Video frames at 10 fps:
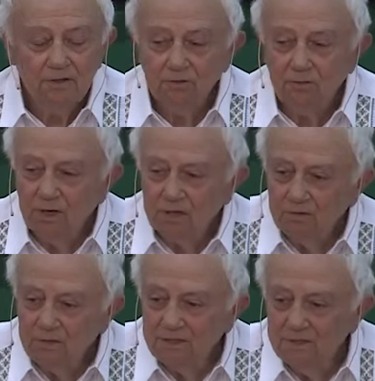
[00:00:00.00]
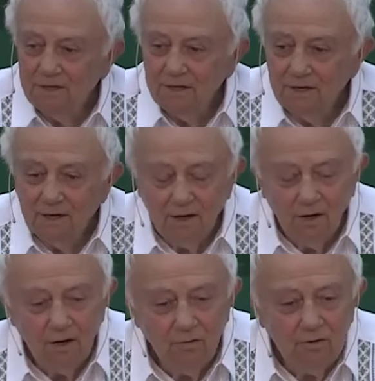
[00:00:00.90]
What, what,
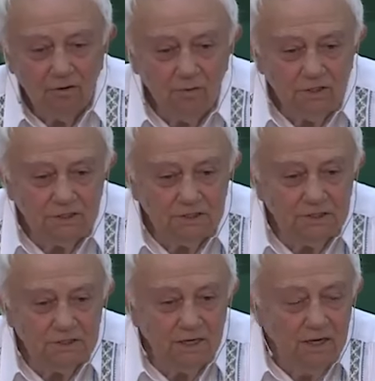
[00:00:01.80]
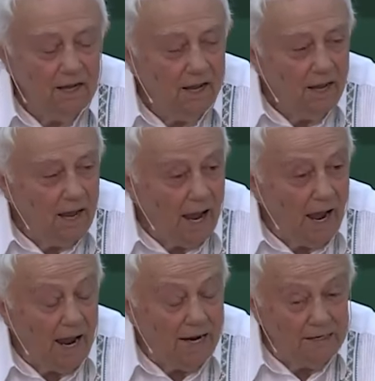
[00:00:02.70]
what is this?
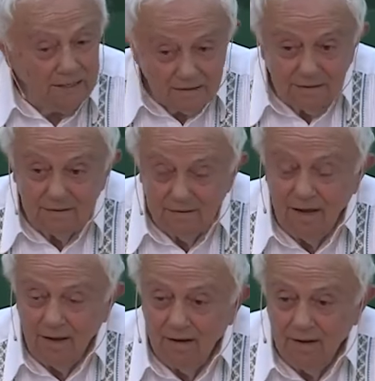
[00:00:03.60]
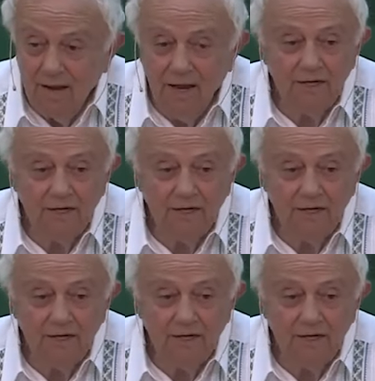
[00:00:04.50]
And I